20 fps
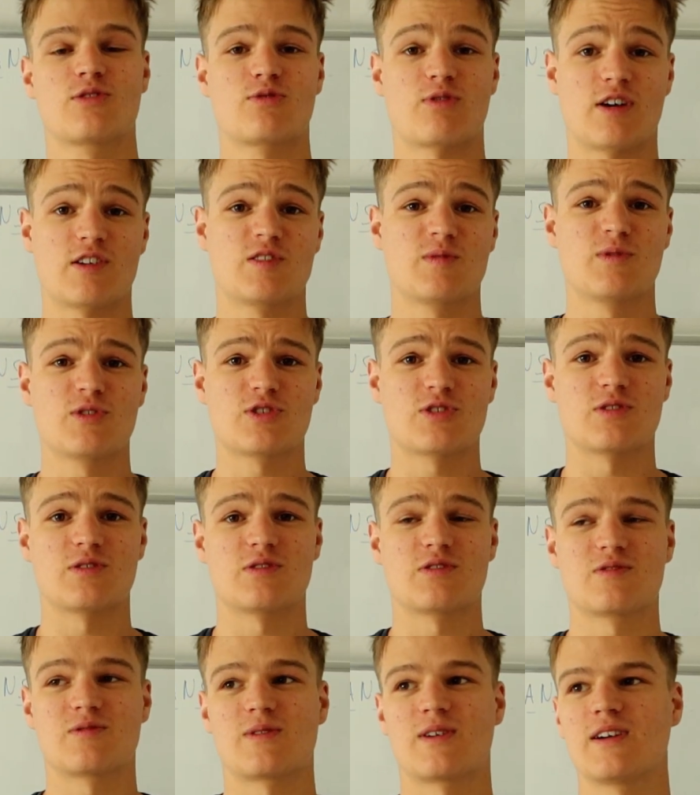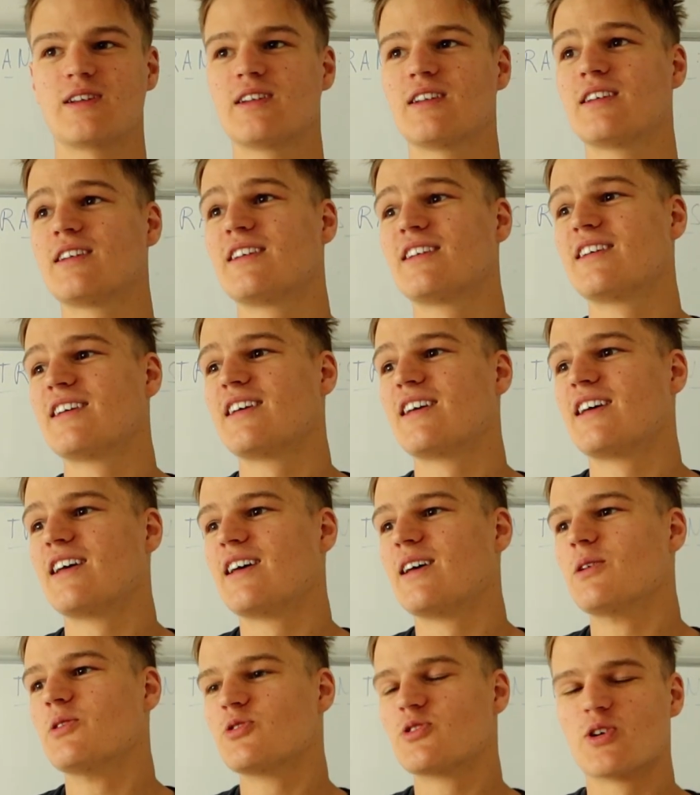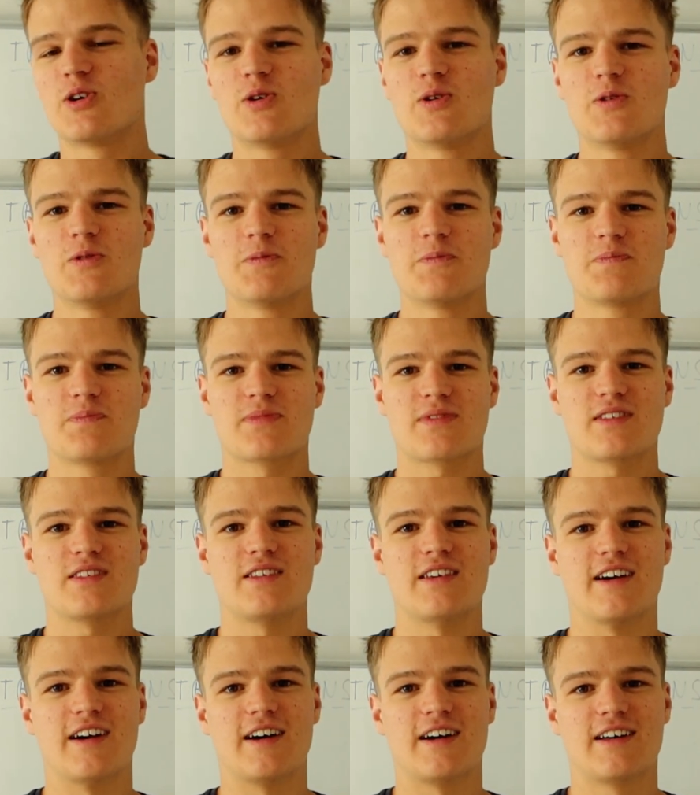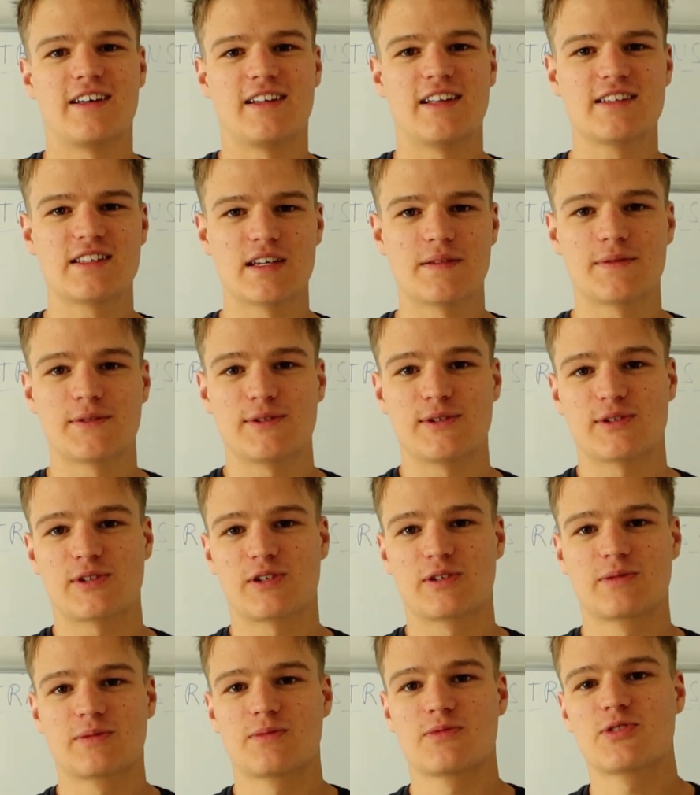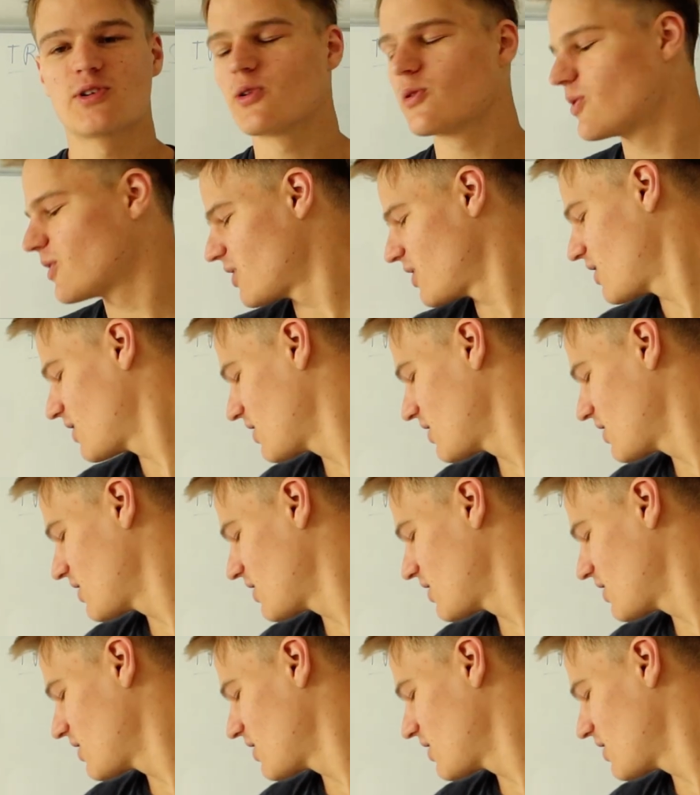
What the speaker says: transmissions, right? So yeah, let's have a look. So